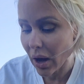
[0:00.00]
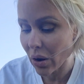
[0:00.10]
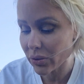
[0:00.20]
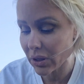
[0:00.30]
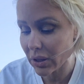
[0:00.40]
I
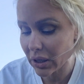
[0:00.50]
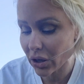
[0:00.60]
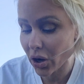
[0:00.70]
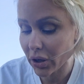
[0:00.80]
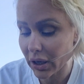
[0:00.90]
was in the
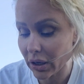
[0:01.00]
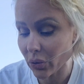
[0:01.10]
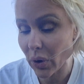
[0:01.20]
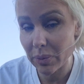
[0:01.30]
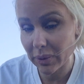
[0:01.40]
ER getting
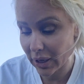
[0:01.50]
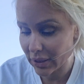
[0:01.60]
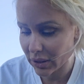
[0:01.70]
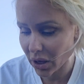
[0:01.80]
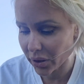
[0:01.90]
a rape
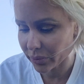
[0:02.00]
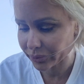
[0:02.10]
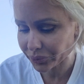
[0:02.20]
kit done.